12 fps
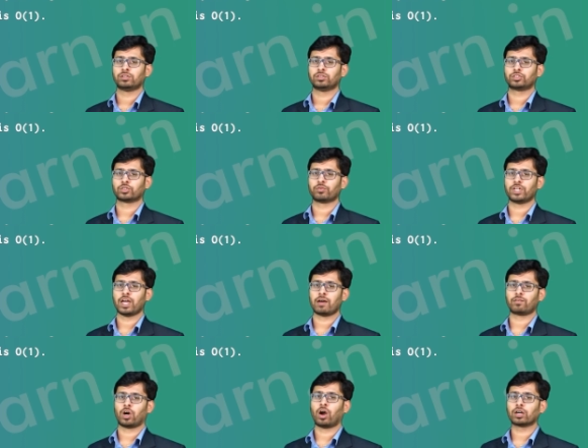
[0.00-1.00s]
So we have
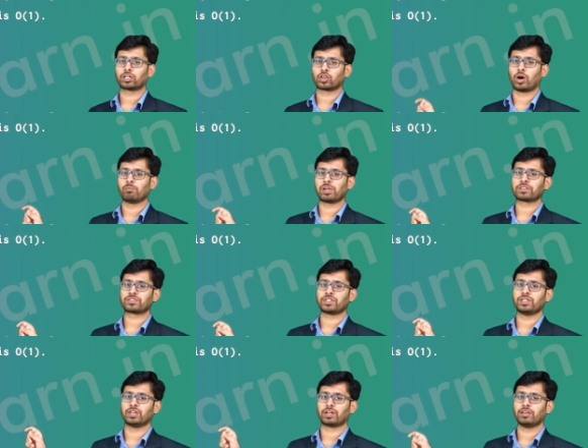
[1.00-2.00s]
an order complexity
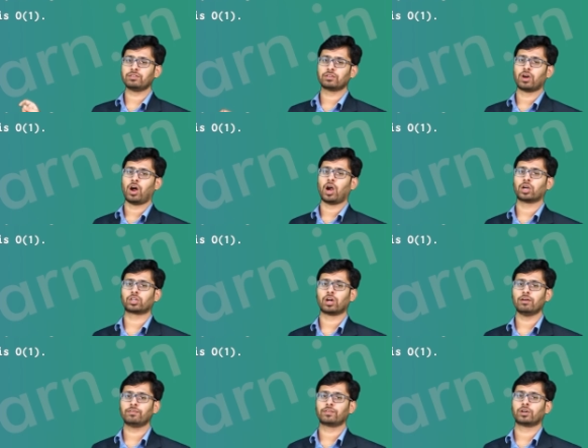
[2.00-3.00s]
here as order
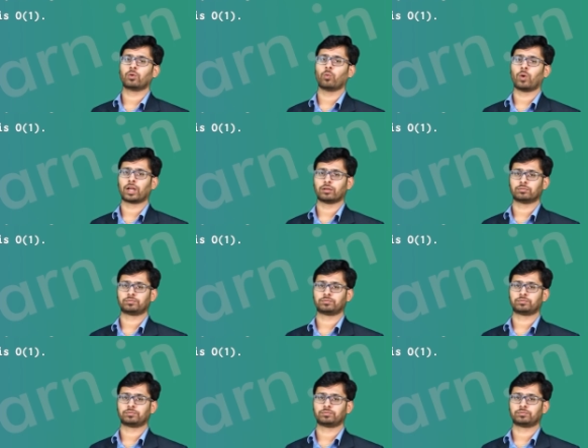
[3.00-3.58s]
of one.